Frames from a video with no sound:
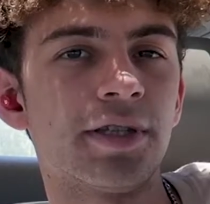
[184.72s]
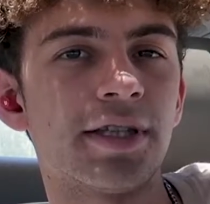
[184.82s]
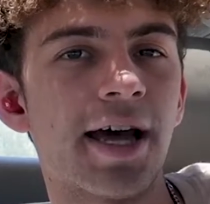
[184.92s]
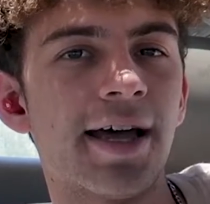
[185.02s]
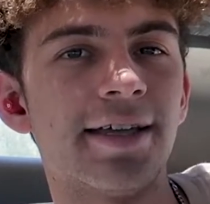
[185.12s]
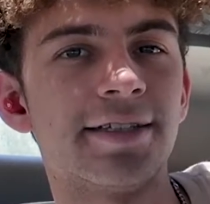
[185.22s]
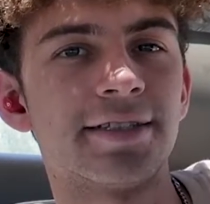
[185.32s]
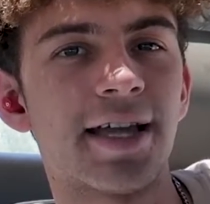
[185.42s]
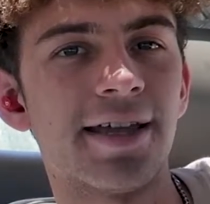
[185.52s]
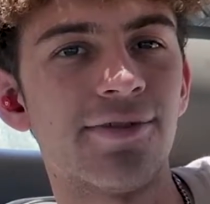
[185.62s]
with that is
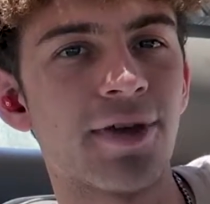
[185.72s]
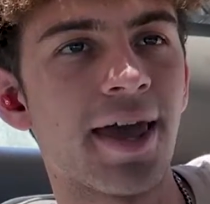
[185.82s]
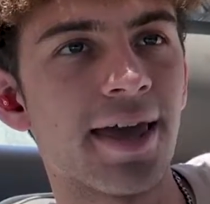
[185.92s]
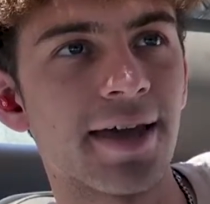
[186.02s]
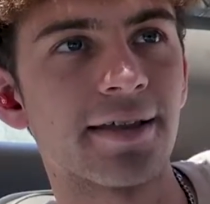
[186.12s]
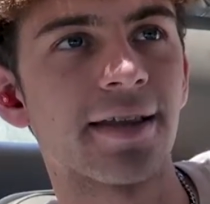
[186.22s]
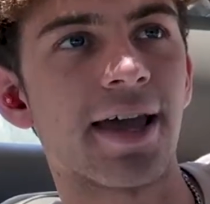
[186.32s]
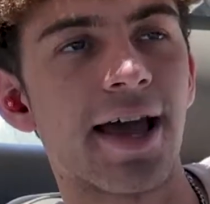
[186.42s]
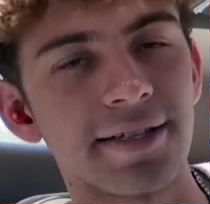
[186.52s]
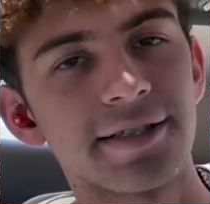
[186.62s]
that you can't like
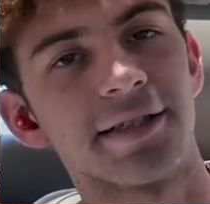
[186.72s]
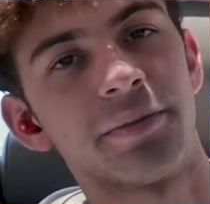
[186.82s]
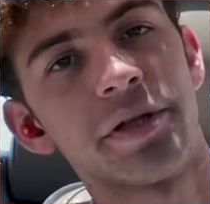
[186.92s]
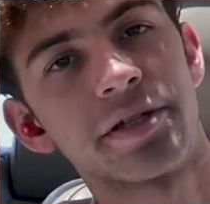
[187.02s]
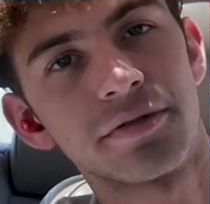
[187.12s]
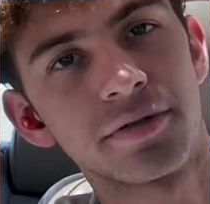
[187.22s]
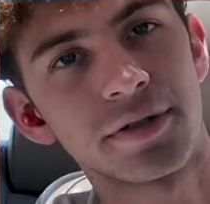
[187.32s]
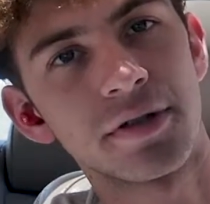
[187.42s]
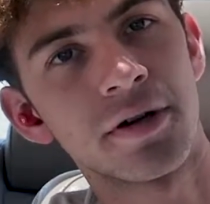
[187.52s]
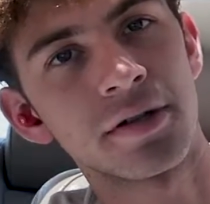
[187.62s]
ask it to play certain
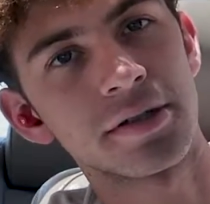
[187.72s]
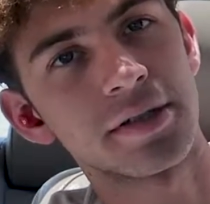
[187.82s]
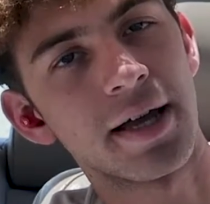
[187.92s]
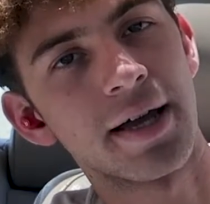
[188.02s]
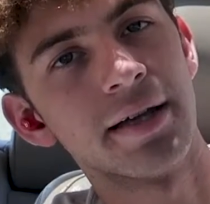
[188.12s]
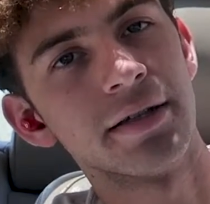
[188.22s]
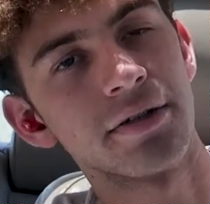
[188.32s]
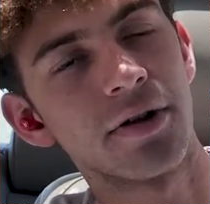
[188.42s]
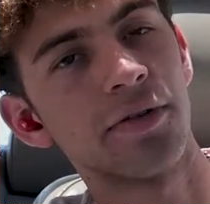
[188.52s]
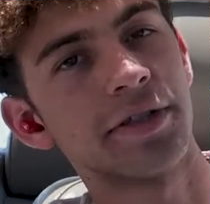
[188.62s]
songs, and you
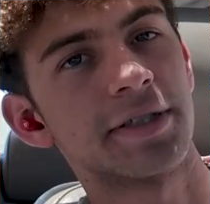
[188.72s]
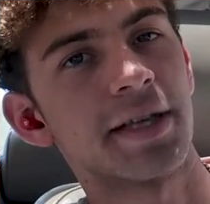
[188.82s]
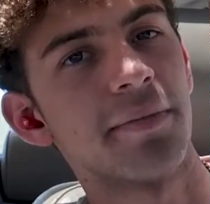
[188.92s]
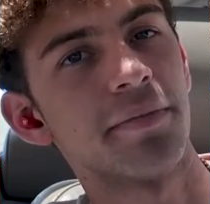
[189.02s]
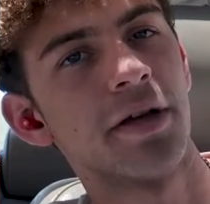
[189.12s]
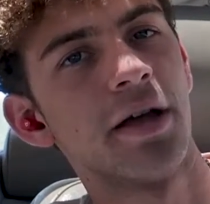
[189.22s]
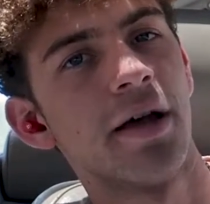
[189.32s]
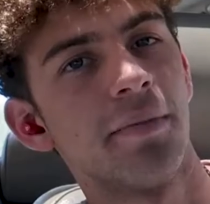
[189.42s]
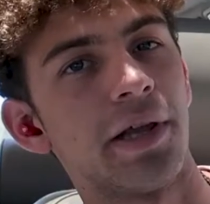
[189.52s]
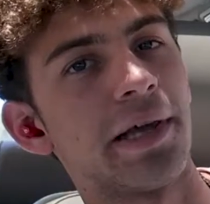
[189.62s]
can only skip
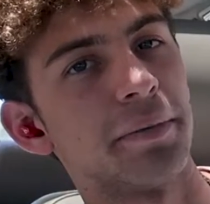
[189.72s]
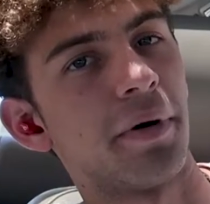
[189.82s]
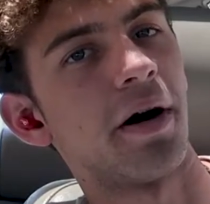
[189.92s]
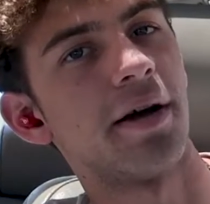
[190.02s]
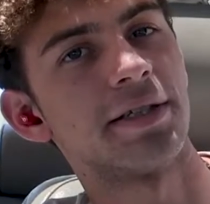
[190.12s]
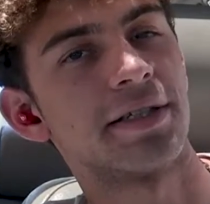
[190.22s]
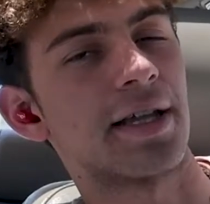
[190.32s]
play and pause.